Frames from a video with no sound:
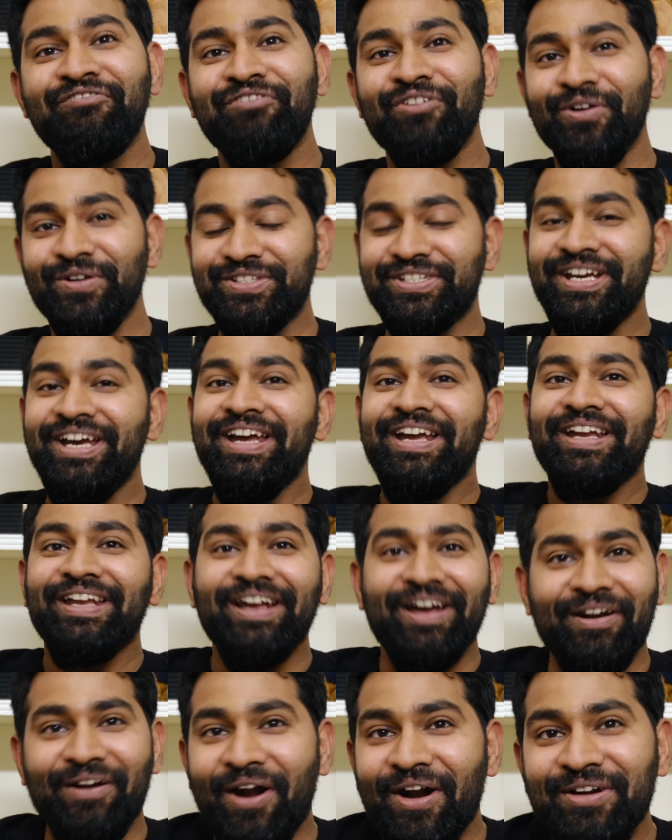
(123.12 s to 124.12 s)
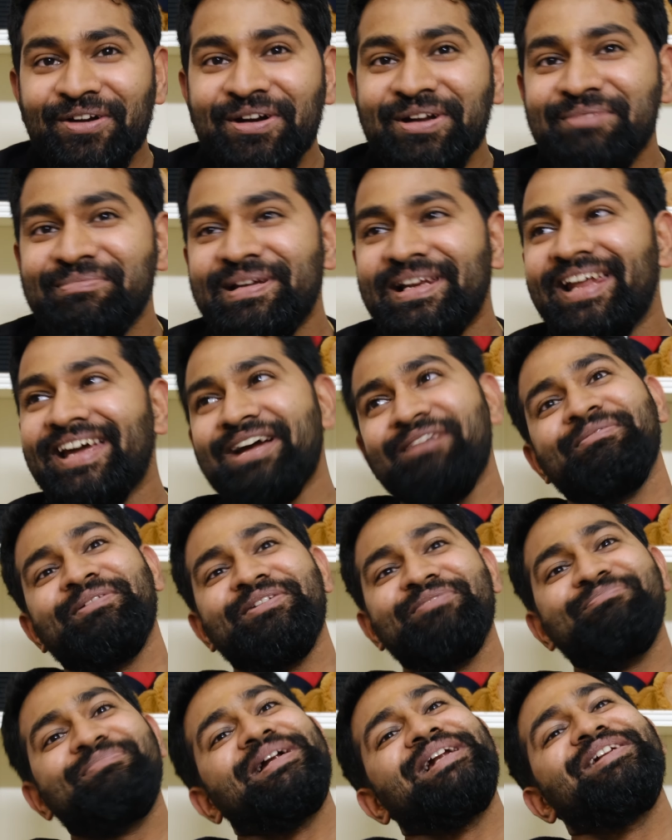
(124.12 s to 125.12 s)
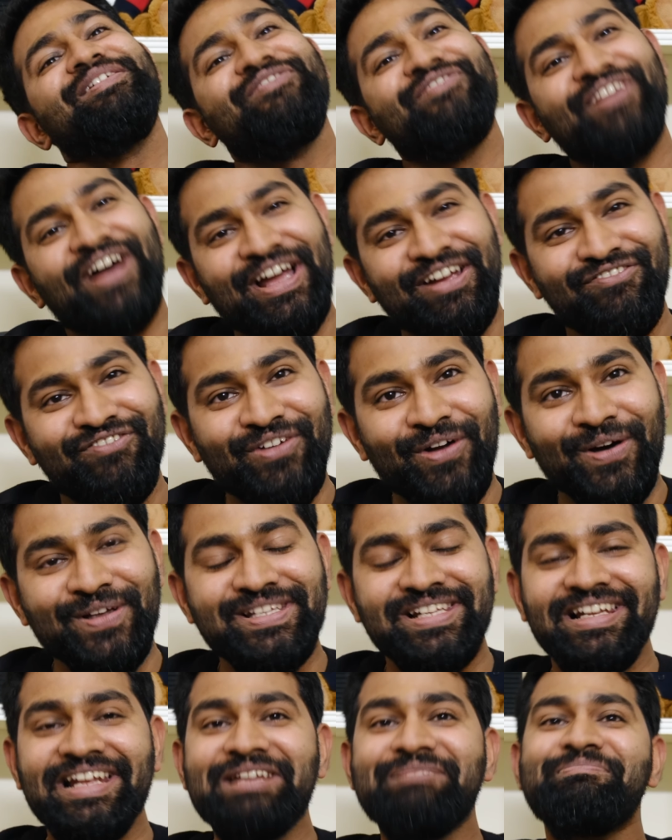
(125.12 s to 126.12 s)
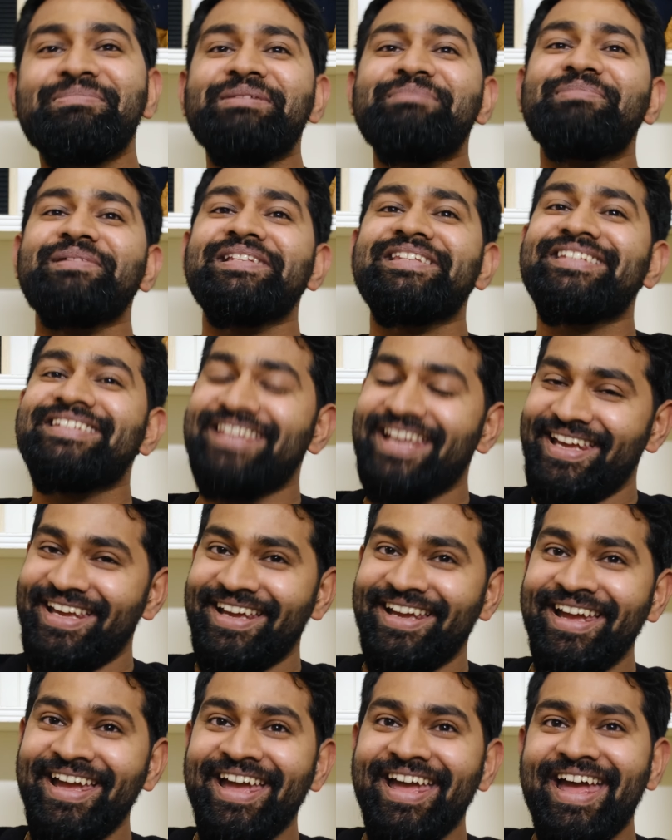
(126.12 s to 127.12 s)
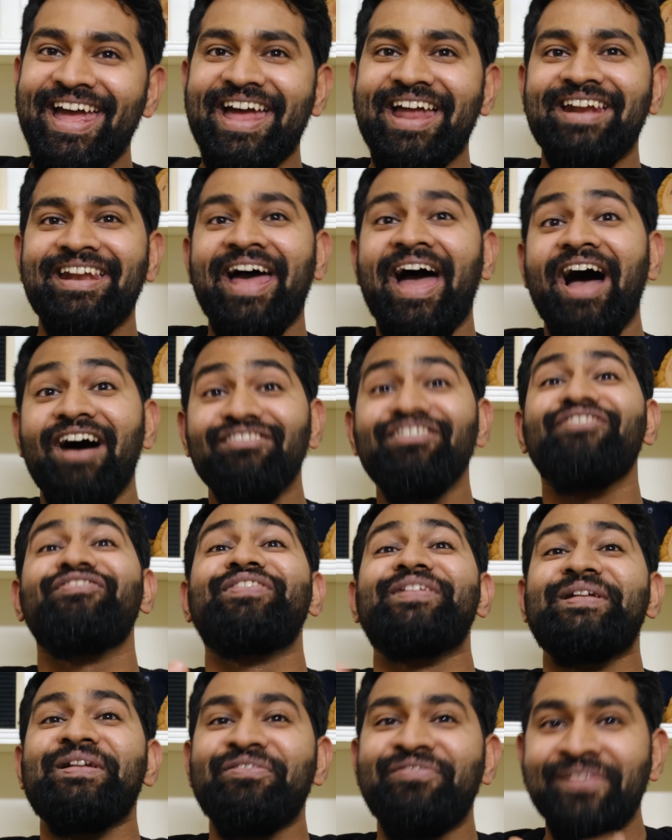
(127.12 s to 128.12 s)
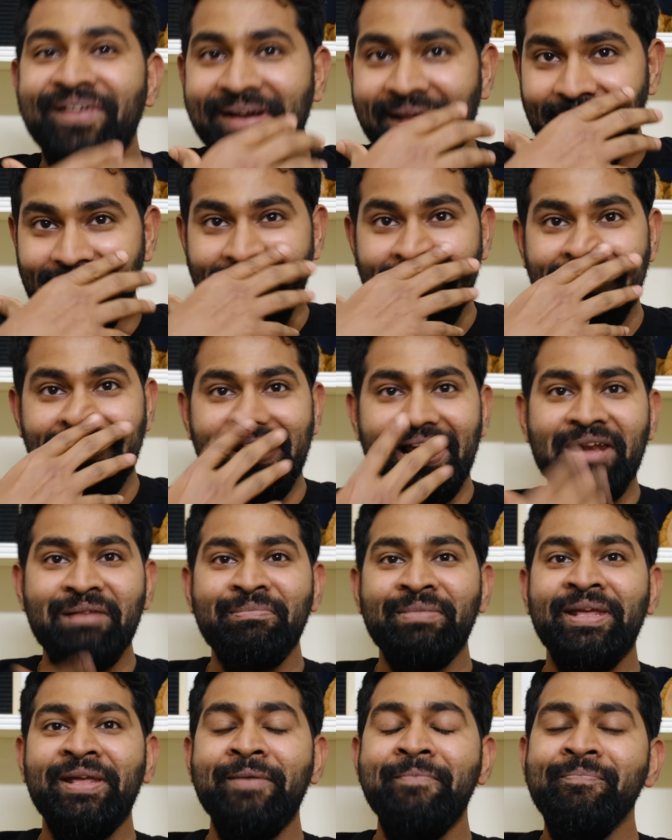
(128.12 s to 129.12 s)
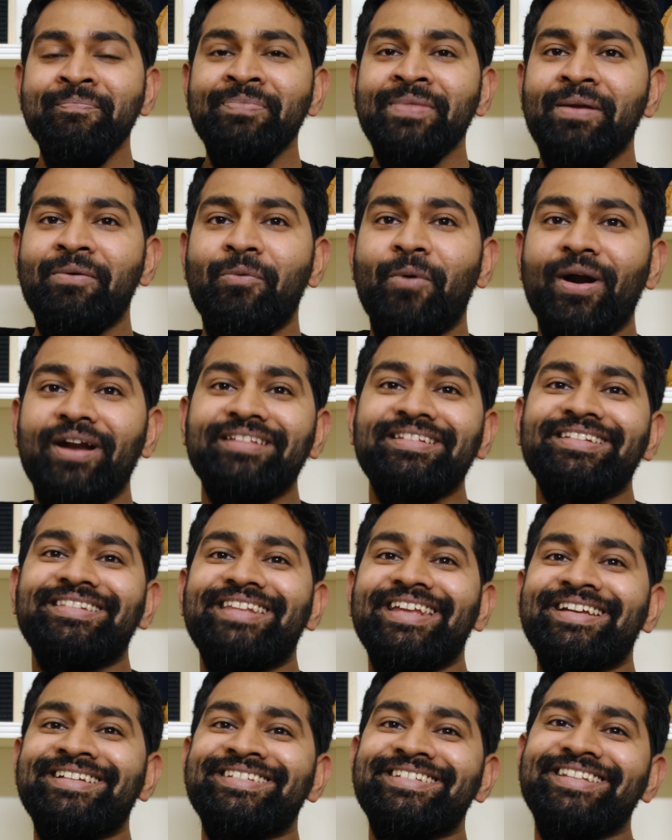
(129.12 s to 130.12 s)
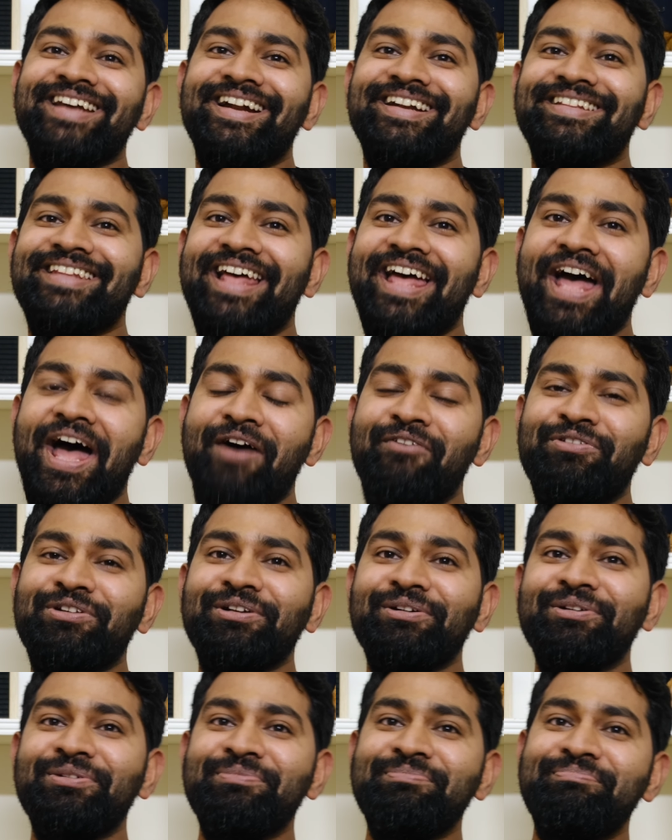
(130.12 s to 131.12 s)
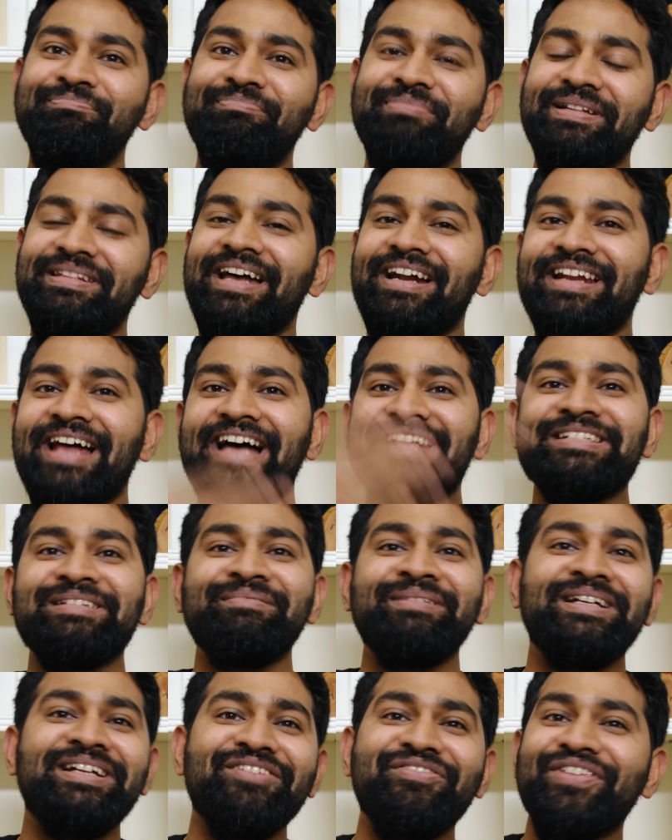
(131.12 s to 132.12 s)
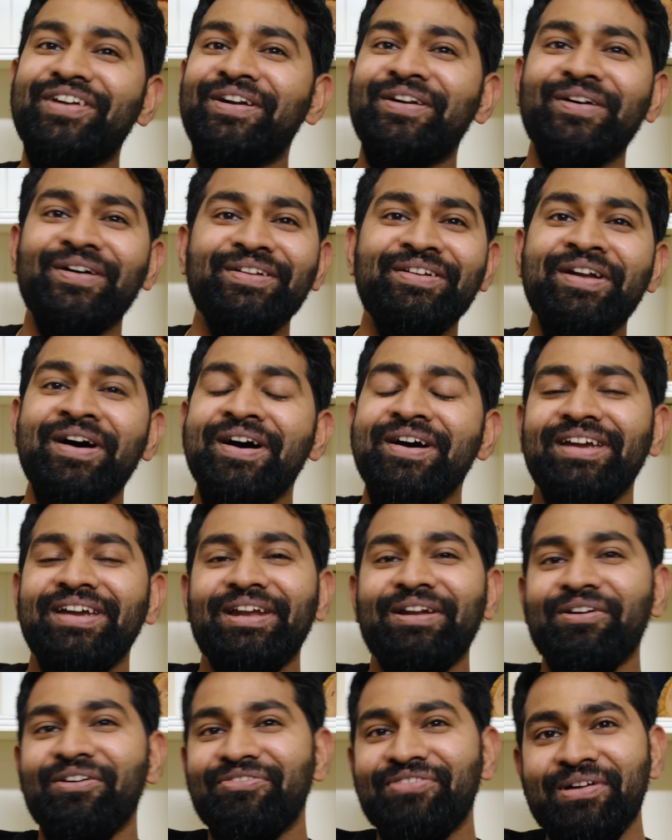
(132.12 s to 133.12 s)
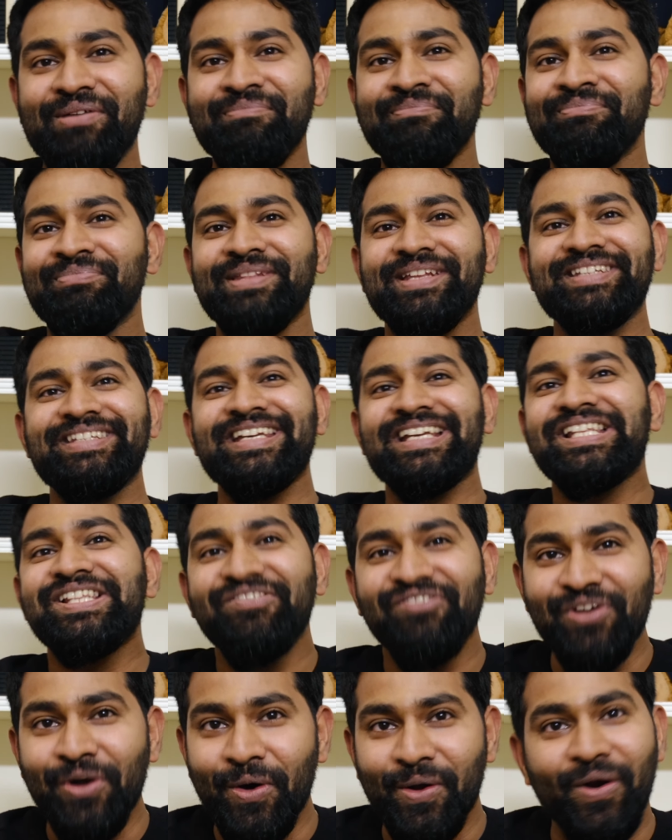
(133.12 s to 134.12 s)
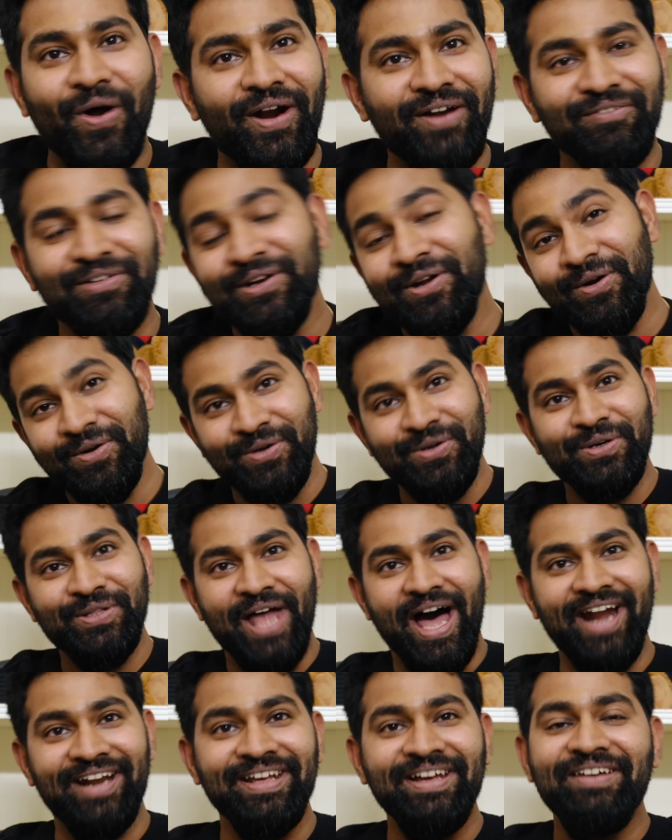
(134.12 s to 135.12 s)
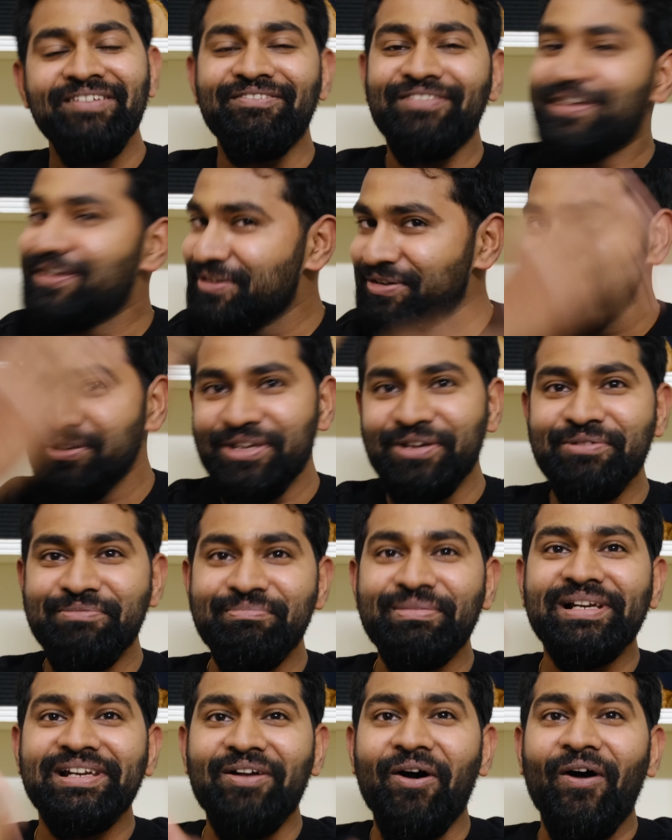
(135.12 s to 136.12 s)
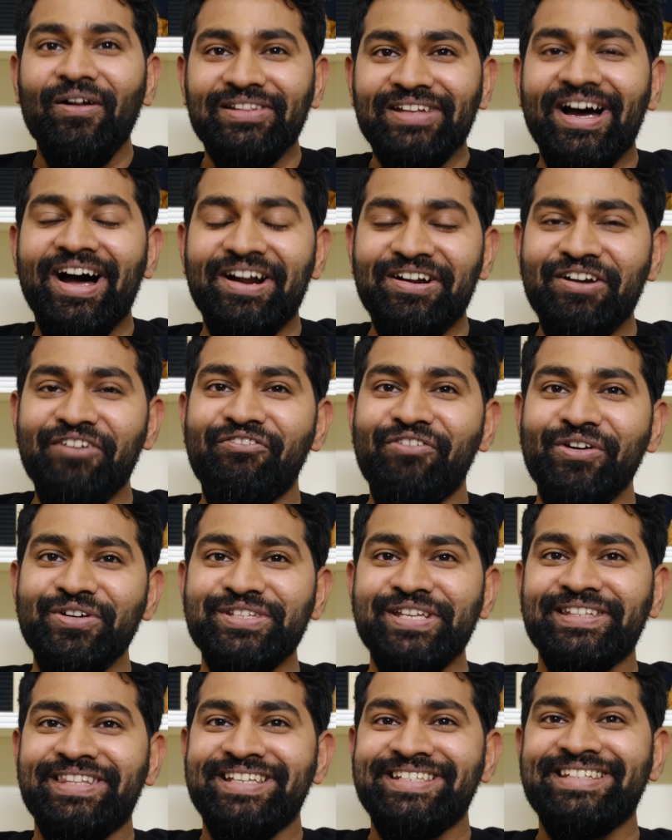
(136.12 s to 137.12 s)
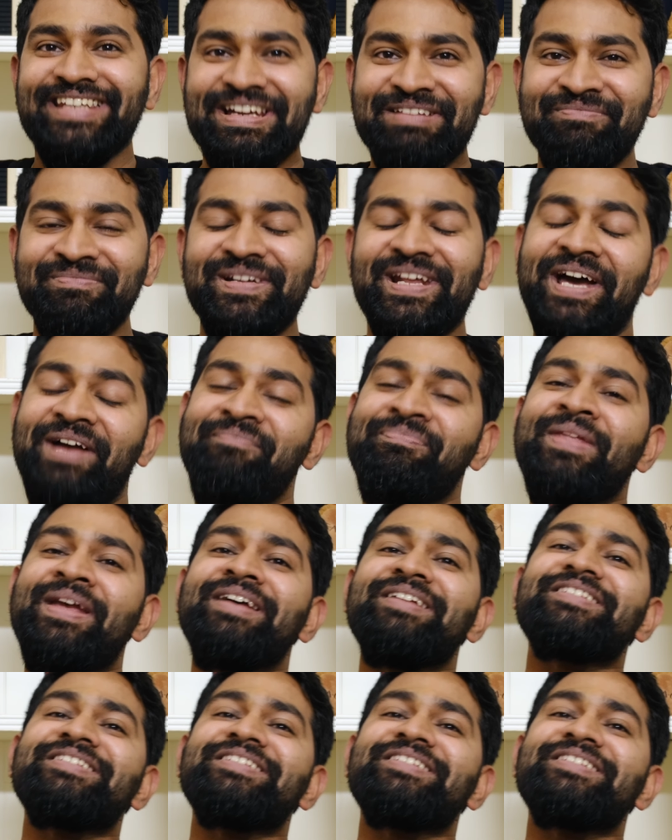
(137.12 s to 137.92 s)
floors. You're not going to be like, I'm going to build 5 floors, let people stay and have a feel of it, and then tell me what are the things that has to be different on, from the 6th floor on. We don't do that. You build all the 100 floors at the same time.